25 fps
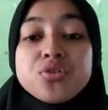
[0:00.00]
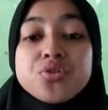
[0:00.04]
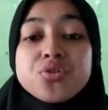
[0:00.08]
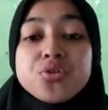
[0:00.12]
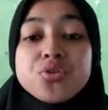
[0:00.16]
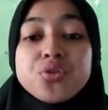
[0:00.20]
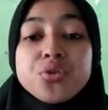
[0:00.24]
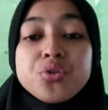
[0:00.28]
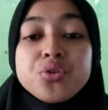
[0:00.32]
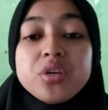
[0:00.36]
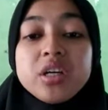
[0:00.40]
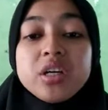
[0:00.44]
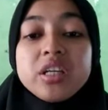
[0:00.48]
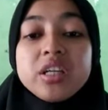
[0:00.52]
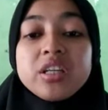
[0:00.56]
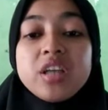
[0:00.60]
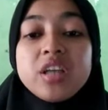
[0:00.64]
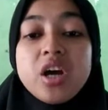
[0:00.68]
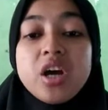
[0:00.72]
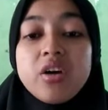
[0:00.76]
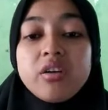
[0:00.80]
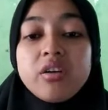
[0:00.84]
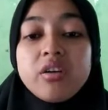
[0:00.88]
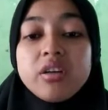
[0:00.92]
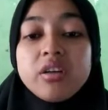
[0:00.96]
to a
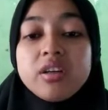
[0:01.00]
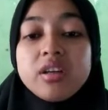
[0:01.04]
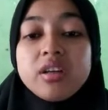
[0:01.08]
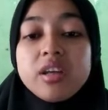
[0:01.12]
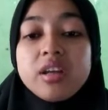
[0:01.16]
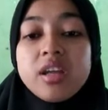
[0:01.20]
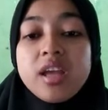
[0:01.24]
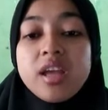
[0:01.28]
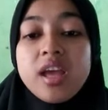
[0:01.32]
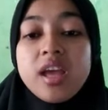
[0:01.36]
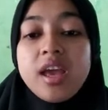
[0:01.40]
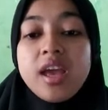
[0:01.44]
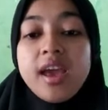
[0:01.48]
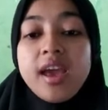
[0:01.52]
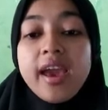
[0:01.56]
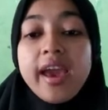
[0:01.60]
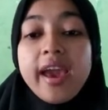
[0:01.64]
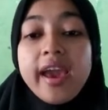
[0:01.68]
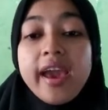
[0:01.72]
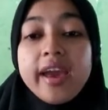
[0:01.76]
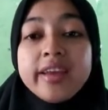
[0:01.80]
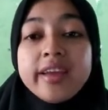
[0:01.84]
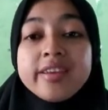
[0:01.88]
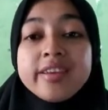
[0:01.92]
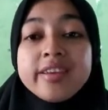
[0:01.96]
noun,
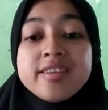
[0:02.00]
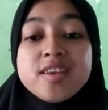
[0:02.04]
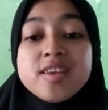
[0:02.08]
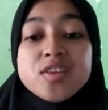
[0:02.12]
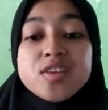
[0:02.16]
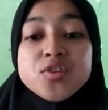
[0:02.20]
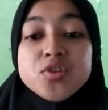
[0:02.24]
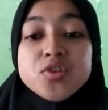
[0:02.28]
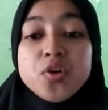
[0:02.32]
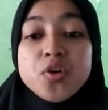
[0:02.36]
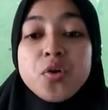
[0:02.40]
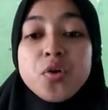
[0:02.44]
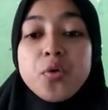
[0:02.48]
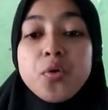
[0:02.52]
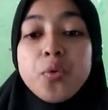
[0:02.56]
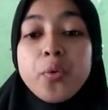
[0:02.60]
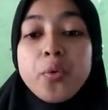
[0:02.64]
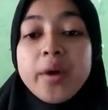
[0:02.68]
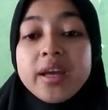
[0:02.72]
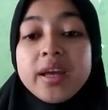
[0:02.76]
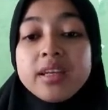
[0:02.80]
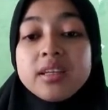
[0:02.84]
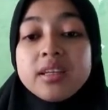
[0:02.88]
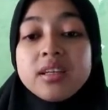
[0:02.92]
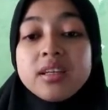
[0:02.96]
and so
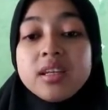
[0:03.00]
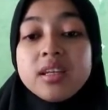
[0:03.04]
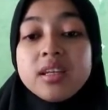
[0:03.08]
when